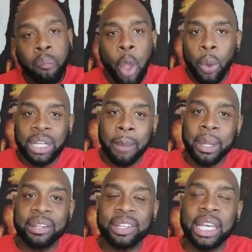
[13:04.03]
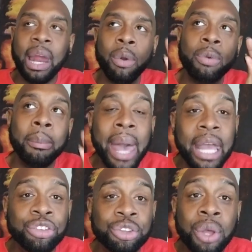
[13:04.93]
with that being said, I want to
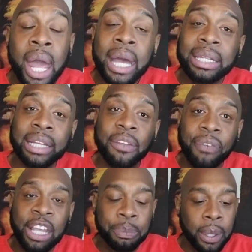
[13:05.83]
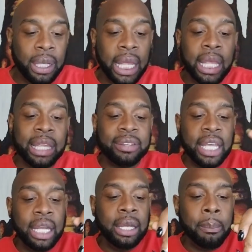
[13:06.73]
remind you that the Facebook link is
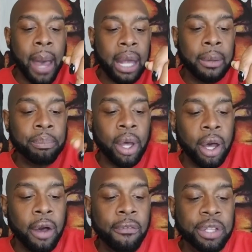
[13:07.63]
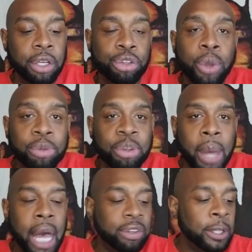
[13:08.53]
in the bottom of the description
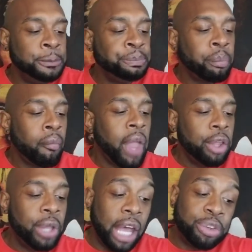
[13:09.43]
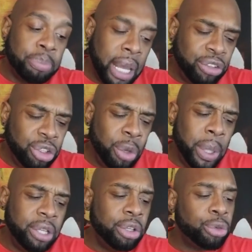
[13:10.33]
box. You guys, make sure you
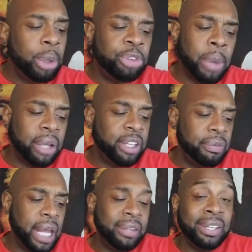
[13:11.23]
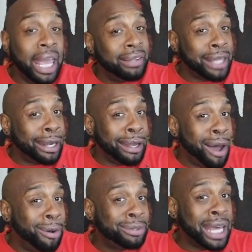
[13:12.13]
read the description box every day. Today is kind of
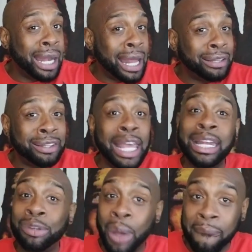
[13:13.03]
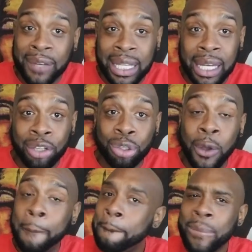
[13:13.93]
long because I got a lot to say. That's why I was going to get into
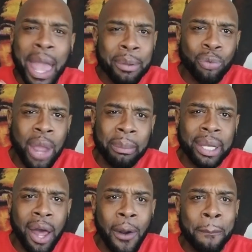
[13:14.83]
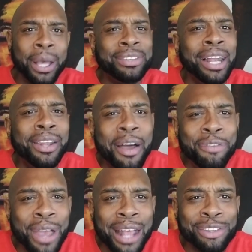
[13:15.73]
it. I've been rambling on because I love
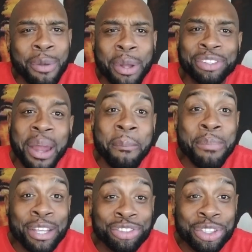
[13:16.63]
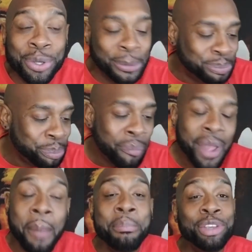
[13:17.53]
you guys so much and I miss you.
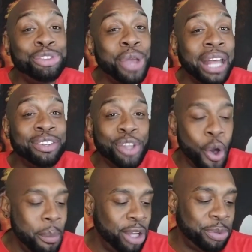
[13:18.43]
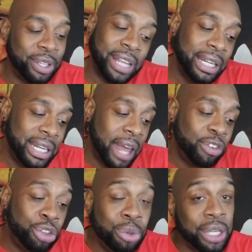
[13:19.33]
I miss you guys so much because I did not
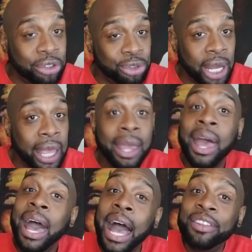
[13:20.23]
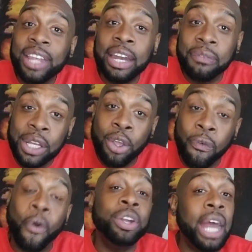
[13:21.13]
shoot yesterday. I just had a video
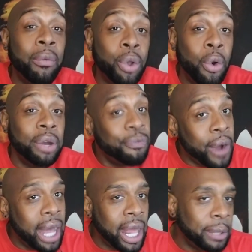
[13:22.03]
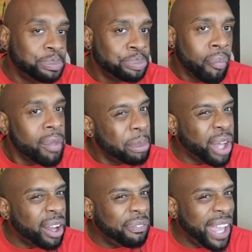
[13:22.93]
for it that I recorded Friday. I'm
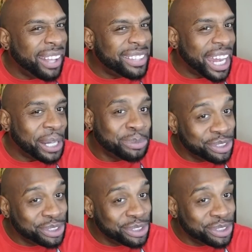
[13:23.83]
talking fast now.